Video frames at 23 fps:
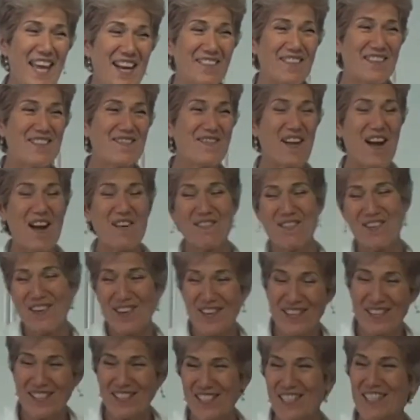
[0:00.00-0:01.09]
then
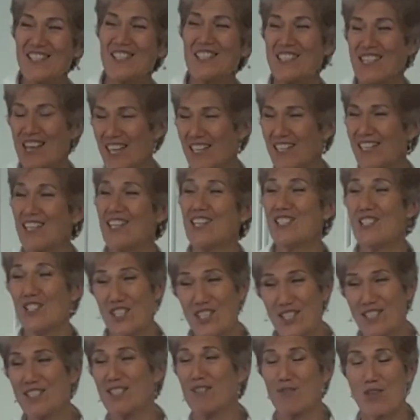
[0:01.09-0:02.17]
remember, she just had lunch,
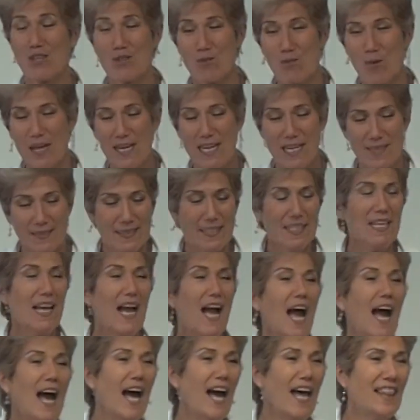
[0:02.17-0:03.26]
she's ready.
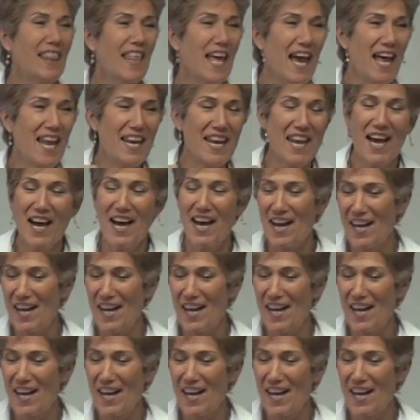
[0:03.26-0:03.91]
And then